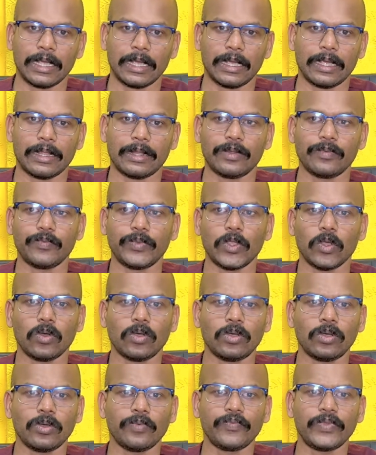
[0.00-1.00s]
and
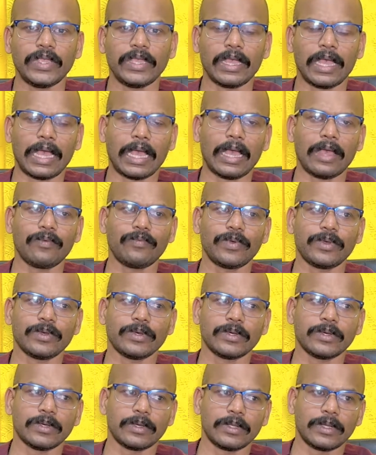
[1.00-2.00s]
we have
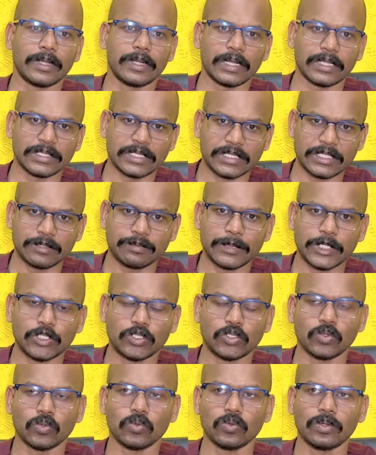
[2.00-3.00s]
an assessment
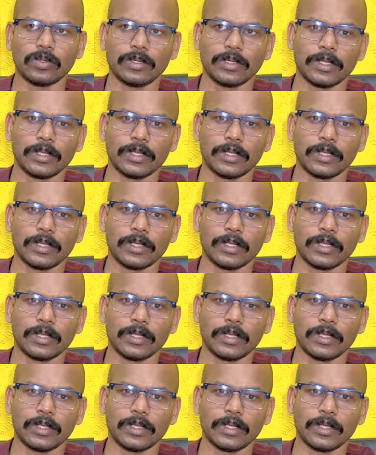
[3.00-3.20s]
tool